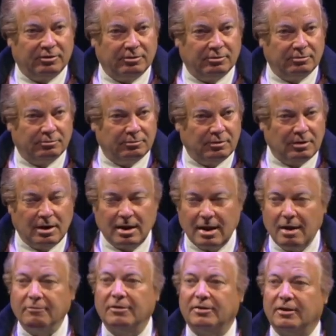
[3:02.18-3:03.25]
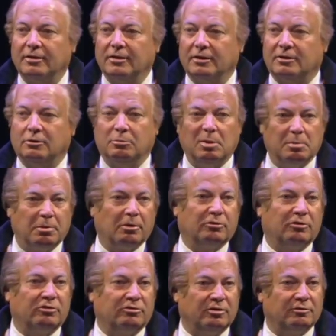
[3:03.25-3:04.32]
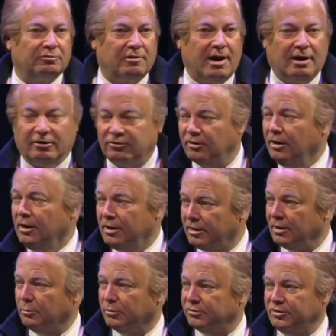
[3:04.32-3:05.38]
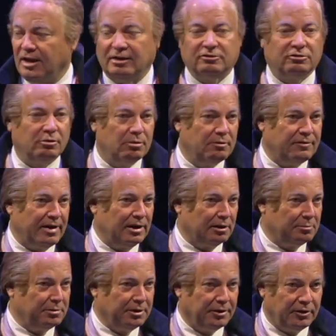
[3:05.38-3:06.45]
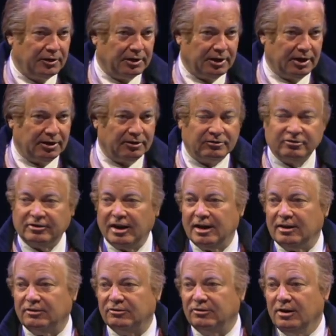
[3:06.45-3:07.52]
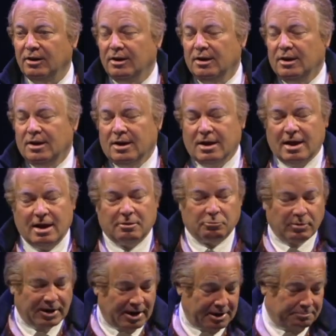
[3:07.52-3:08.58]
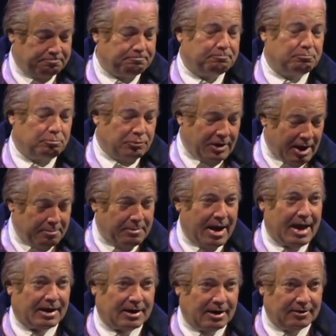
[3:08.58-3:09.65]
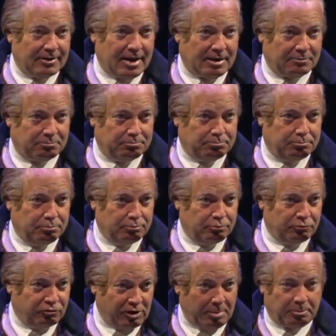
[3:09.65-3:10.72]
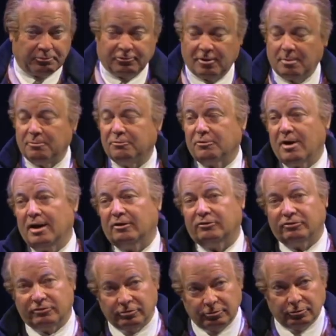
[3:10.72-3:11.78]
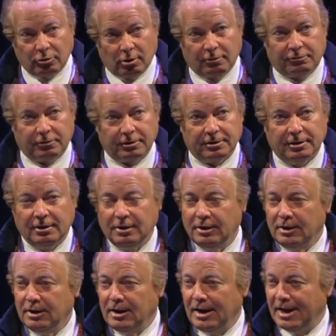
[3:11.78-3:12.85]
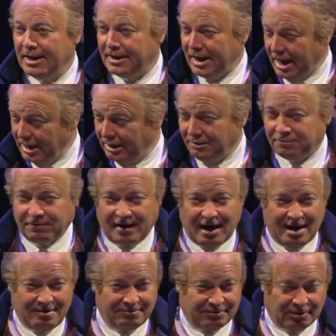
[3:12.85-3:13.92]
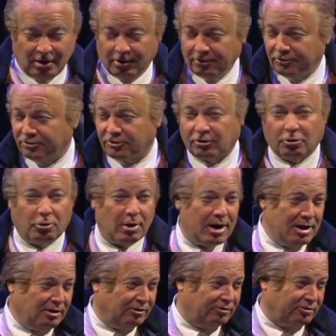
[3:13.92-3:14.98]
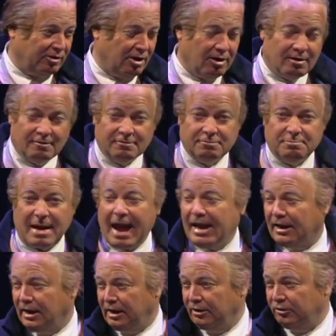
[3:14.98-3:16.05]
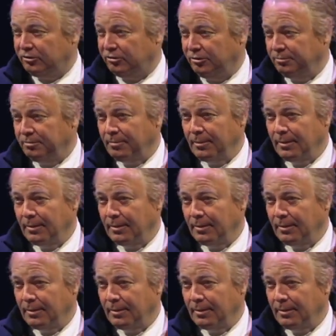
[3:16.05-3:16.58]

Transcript: and everything that could be purchased in France that was not so available in the United States. And when I came back on that ship from France to Norfolk, I had 85 large crates of baggage.